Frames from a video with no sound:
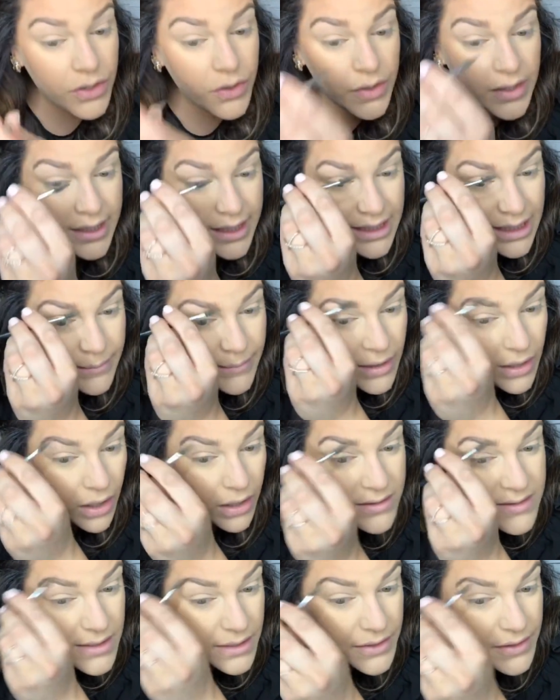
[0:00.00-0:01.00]
You can get them at
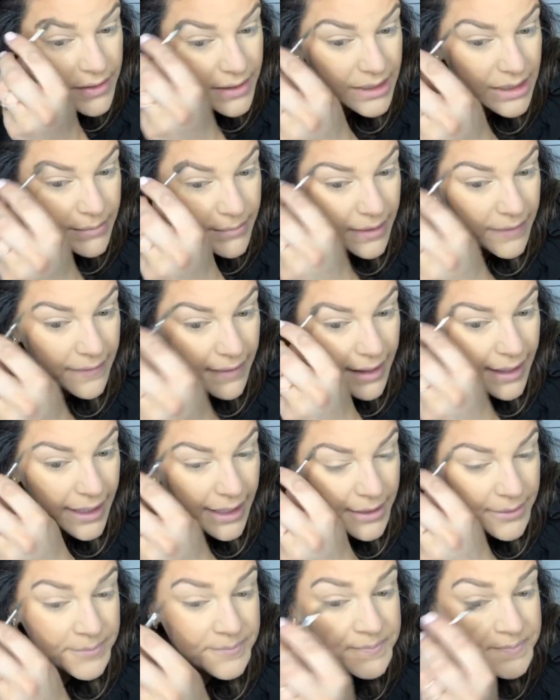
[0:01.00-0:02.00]
Ulta, you can get them
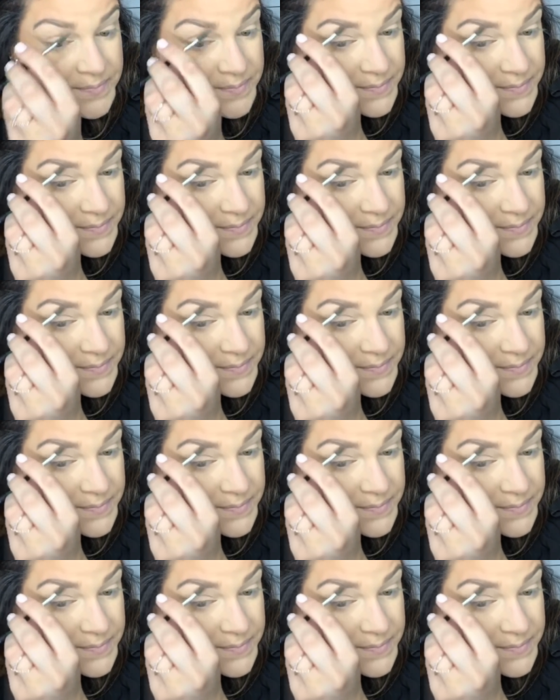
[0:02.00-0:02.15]
online.